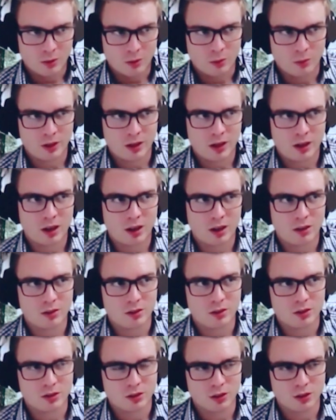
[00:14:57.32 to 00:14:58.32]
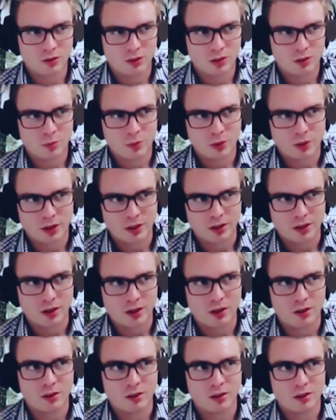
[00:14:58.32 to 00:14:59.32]
When you go to a service body
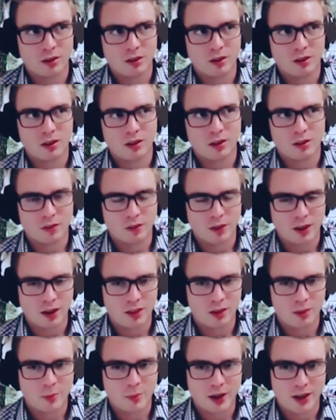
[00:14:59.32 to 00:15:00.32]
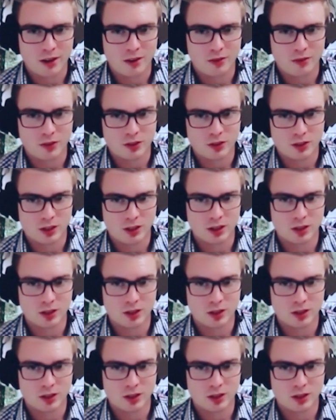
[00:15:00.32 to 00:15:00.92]
though, the other payoff is you